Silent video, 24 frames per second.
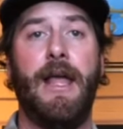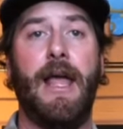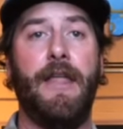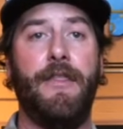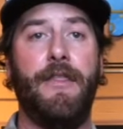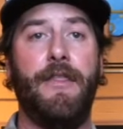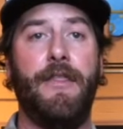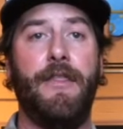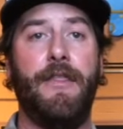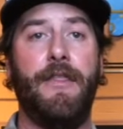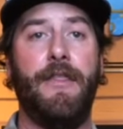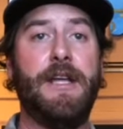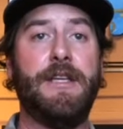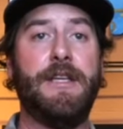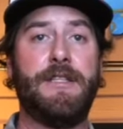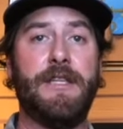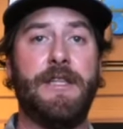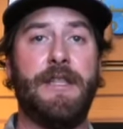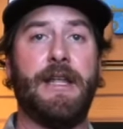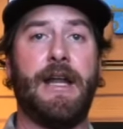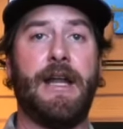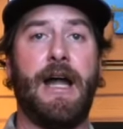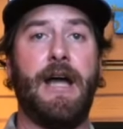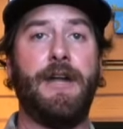And the
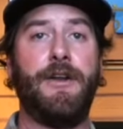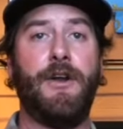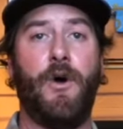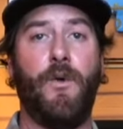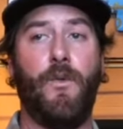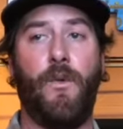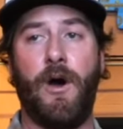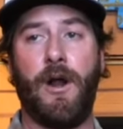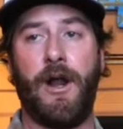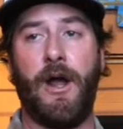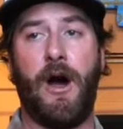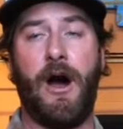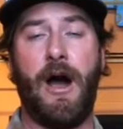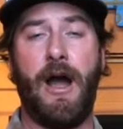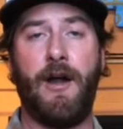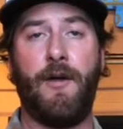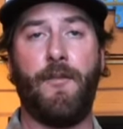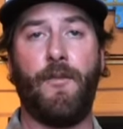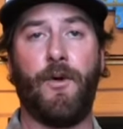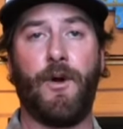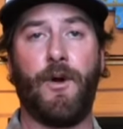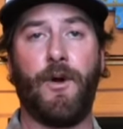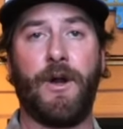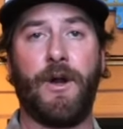reason that I don't want to
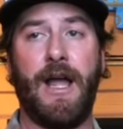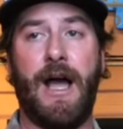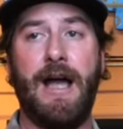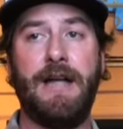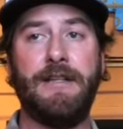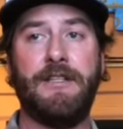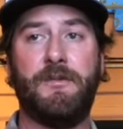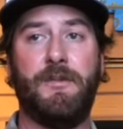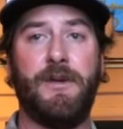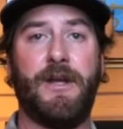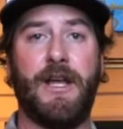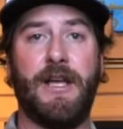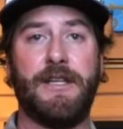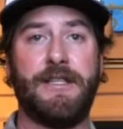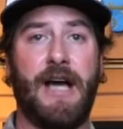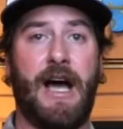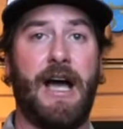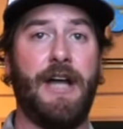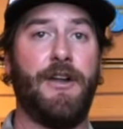hire more guides is because